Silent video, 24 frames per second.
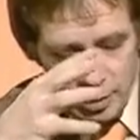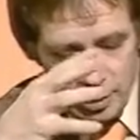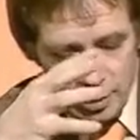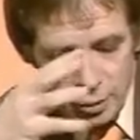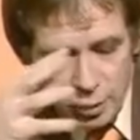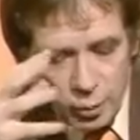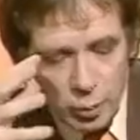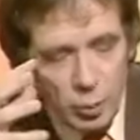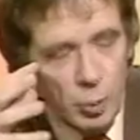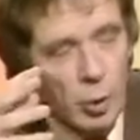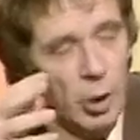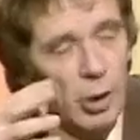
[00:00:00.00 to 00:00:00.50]

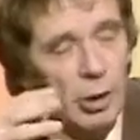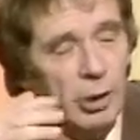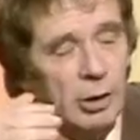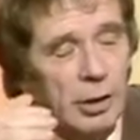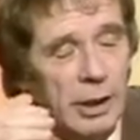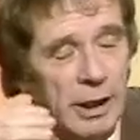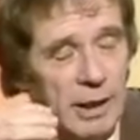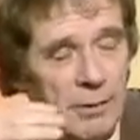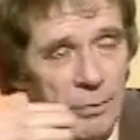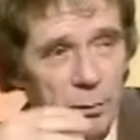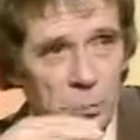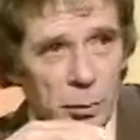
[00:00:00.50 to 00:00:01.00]
two or
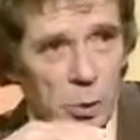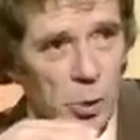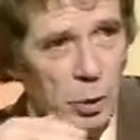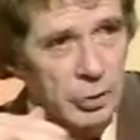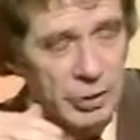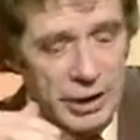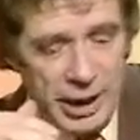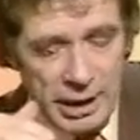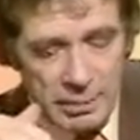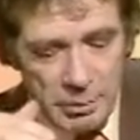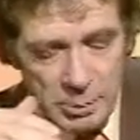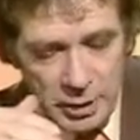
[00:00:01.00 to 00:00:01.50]
even more
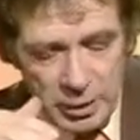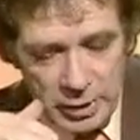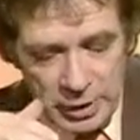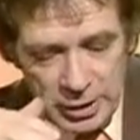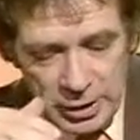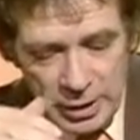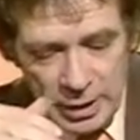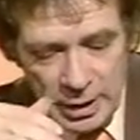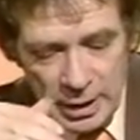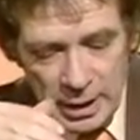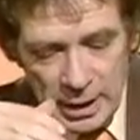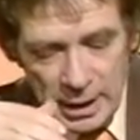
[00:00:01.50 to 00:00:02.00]

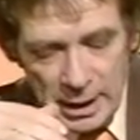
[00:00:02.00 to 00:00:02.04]
segments.